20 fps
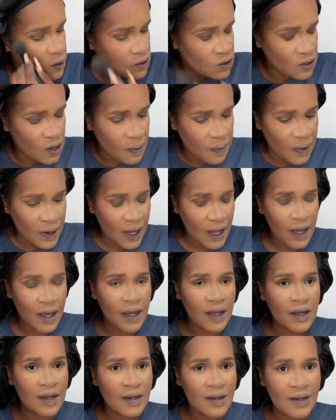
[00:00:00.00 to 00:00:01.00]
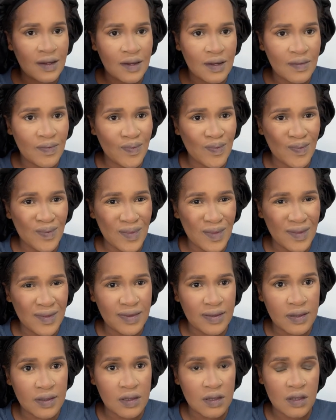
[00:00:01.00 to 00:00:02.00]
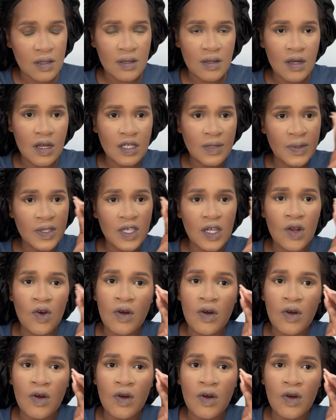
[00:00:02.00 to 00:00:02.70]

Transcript: apply, especially